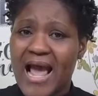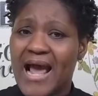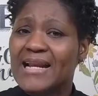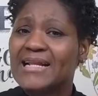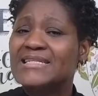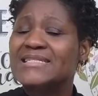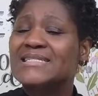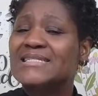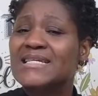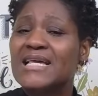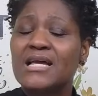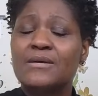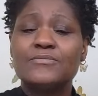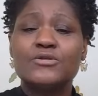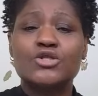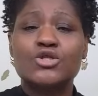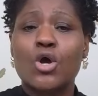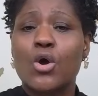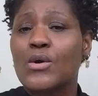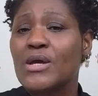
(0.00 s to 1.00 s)
And it seems
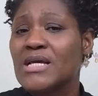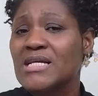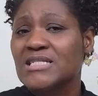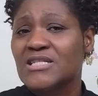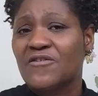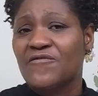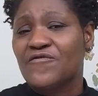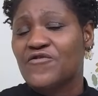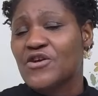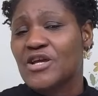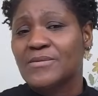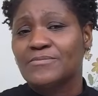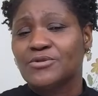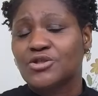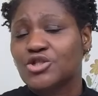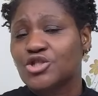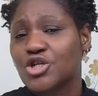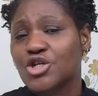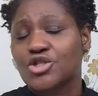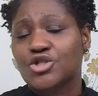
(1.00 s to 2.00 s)
so easy for him
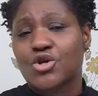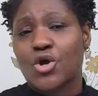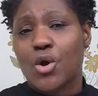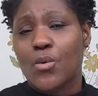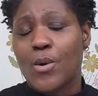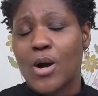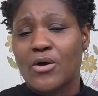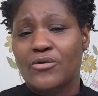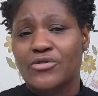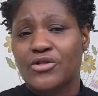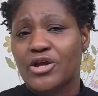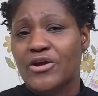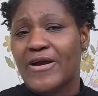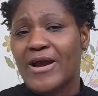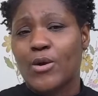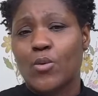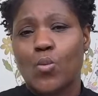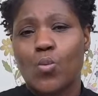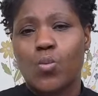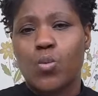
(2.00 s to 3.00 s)
to just go out there
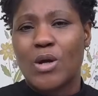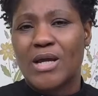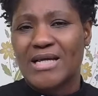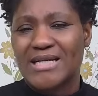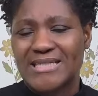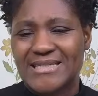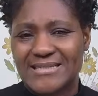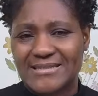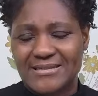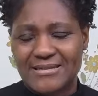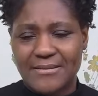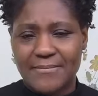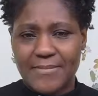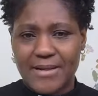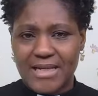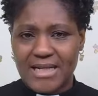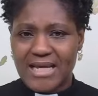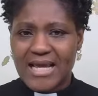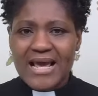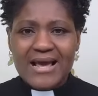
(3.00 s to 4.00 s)
and waste the
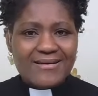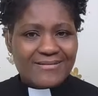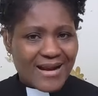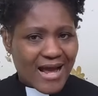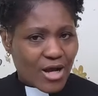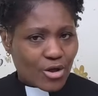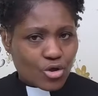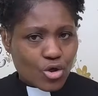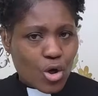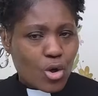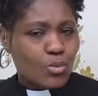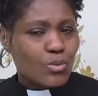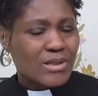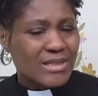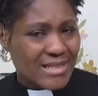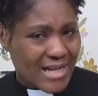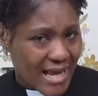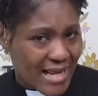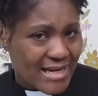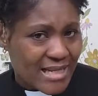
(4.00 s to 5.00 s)
money, not
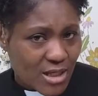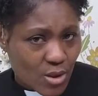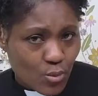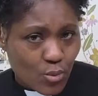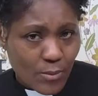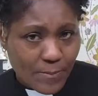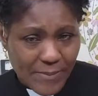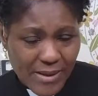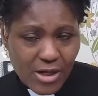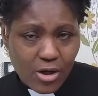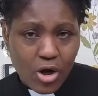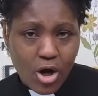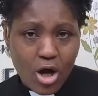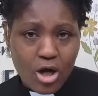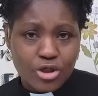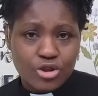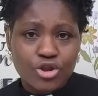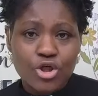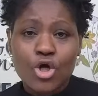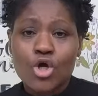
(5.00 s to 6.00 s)
knowing that he will be
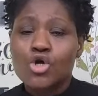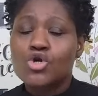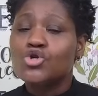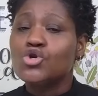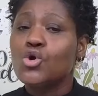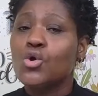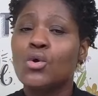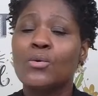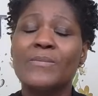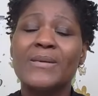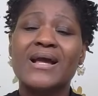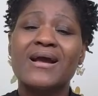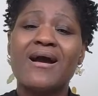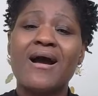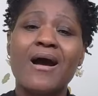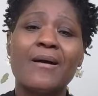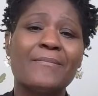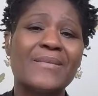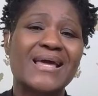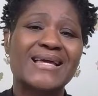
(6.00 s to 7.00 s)
cursed. You
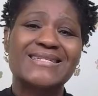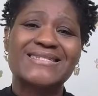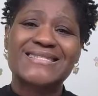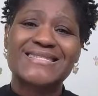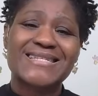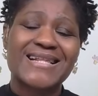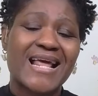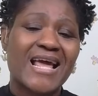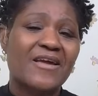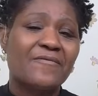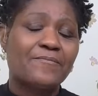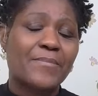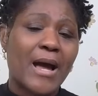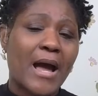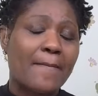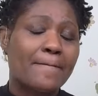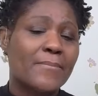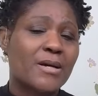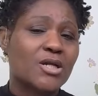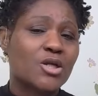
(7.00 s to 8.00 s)
become enslaved
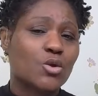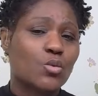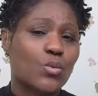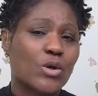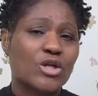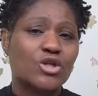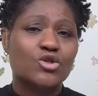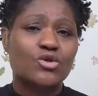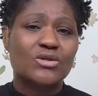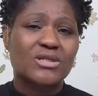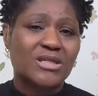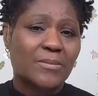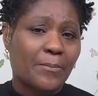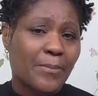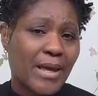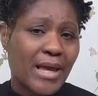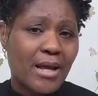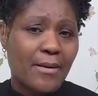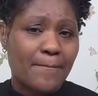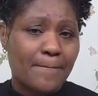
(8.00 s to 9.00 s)
by money when you
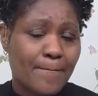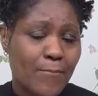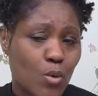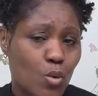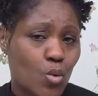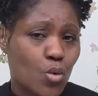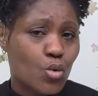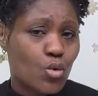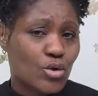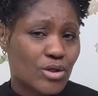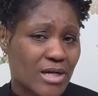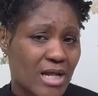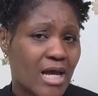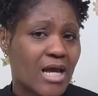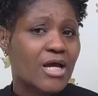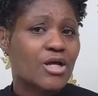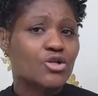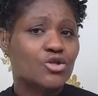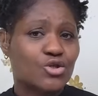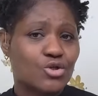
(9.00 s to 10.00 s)
spend more
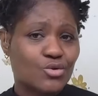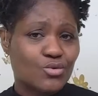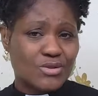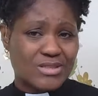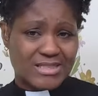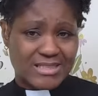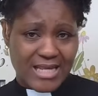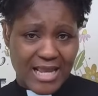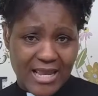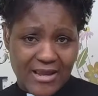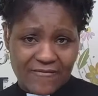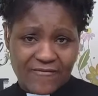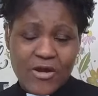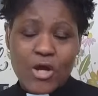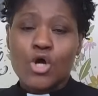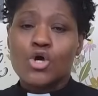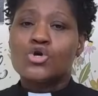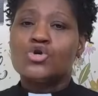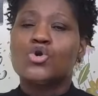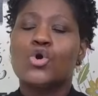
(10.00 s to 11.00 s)
than you save.
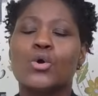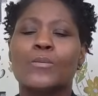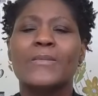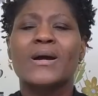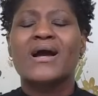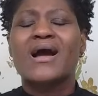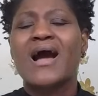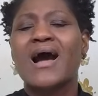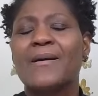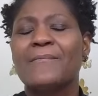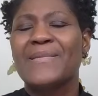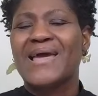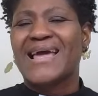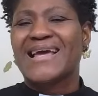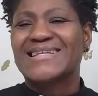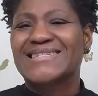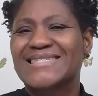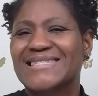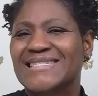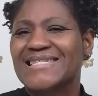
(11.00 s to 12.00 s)
You become
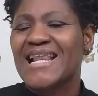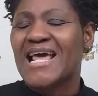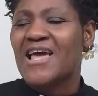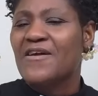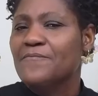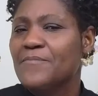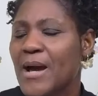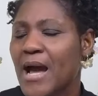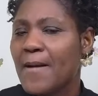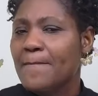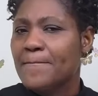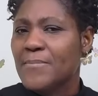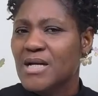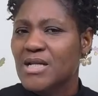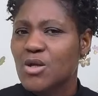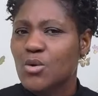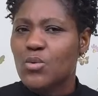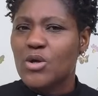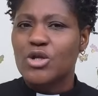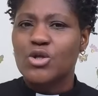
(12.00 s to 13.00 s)
enslaved by
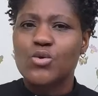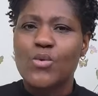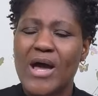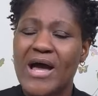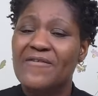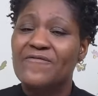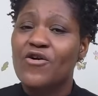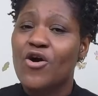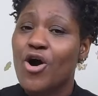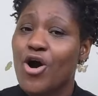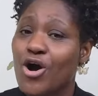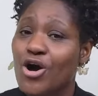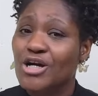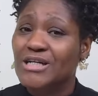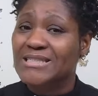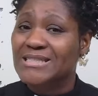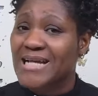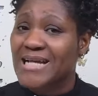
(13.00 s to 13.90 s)
money when you have a hard